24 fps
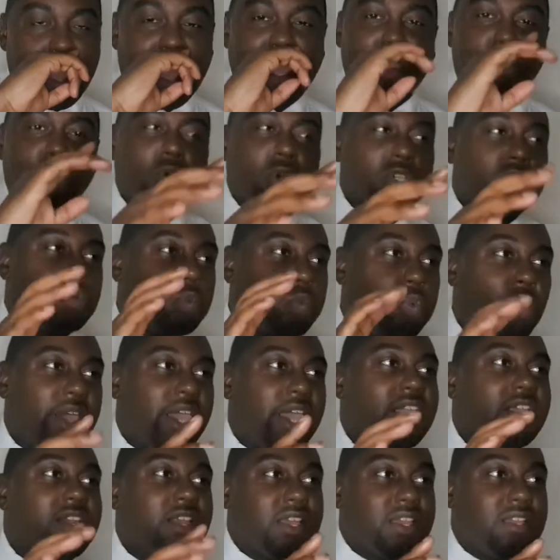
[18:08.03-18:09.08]
What's
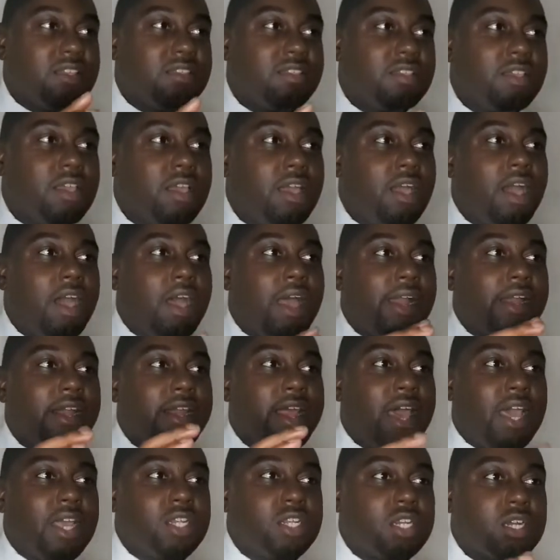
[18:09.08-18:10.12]
weird is, I
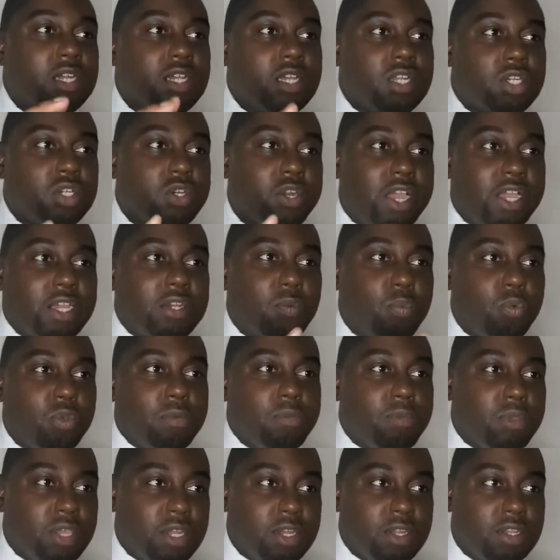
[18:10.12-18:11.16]
naturally attract
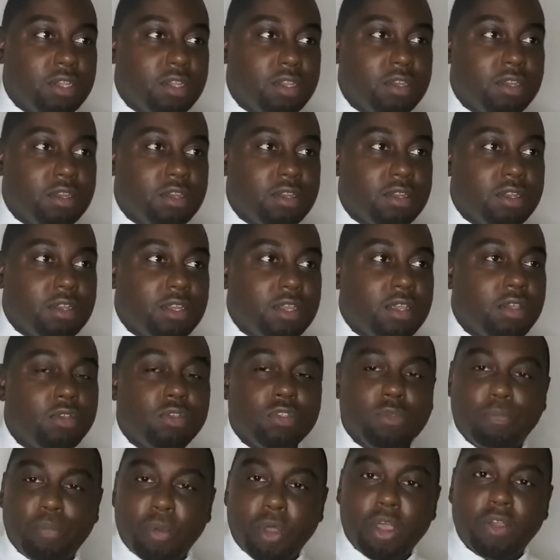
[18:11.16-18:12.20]
women whose
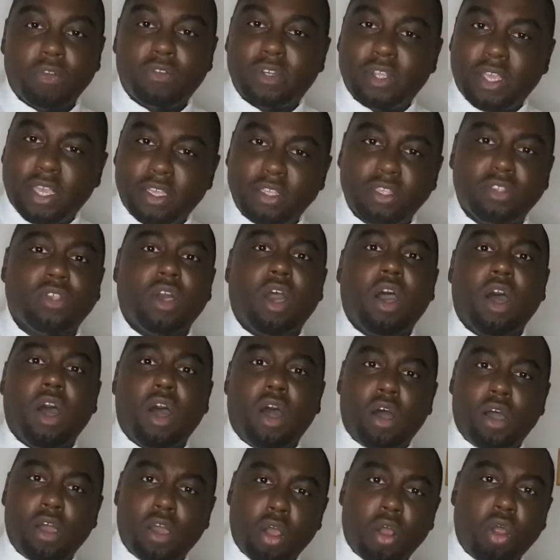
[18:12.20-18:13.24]
birthdays
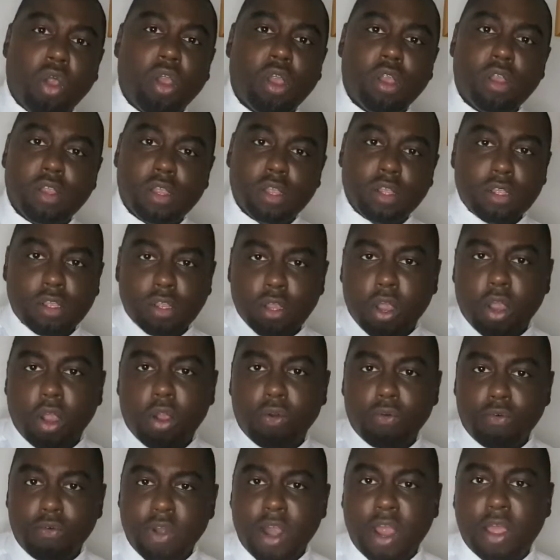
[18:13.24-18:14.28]
are
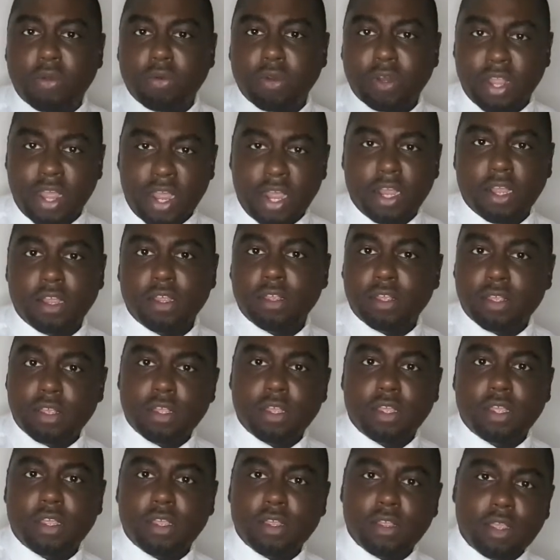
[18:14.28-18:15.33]
around that.
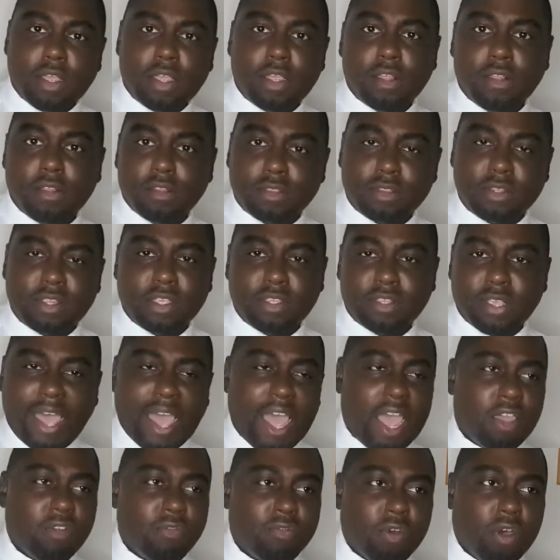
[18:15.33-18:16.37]
It's
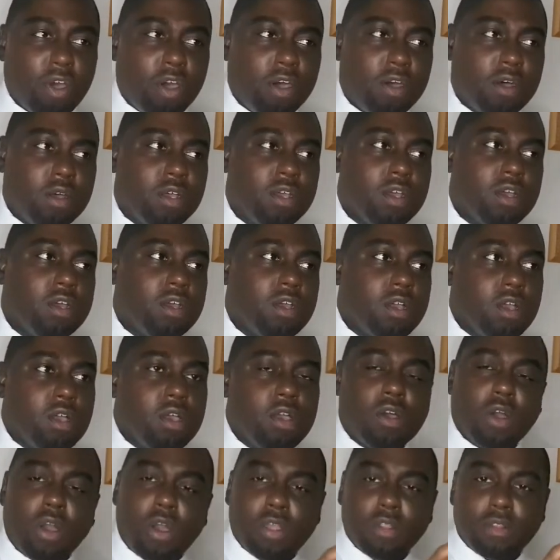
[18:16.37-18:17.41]
either,
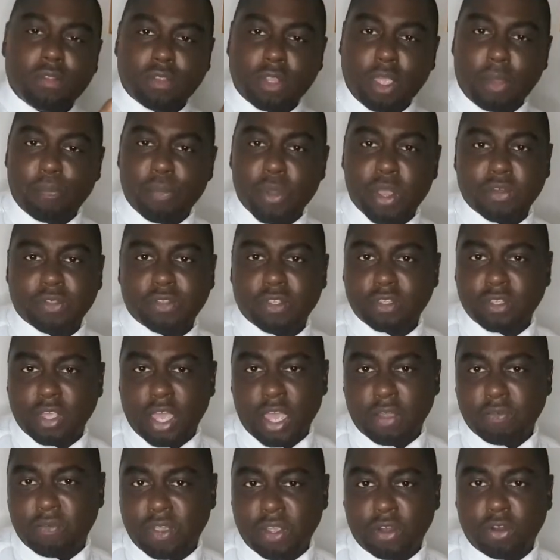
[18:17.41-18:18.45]
their birthday's
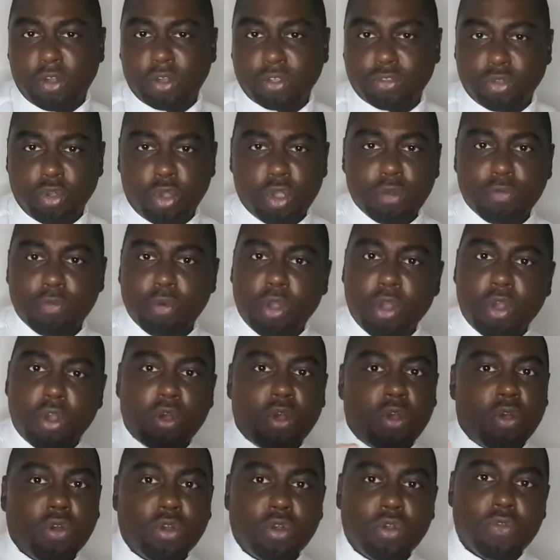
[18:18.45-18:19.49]
either in October
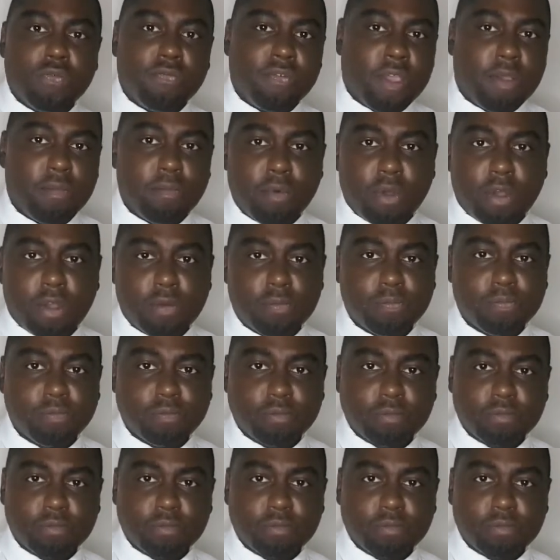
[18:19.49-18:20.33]
or November.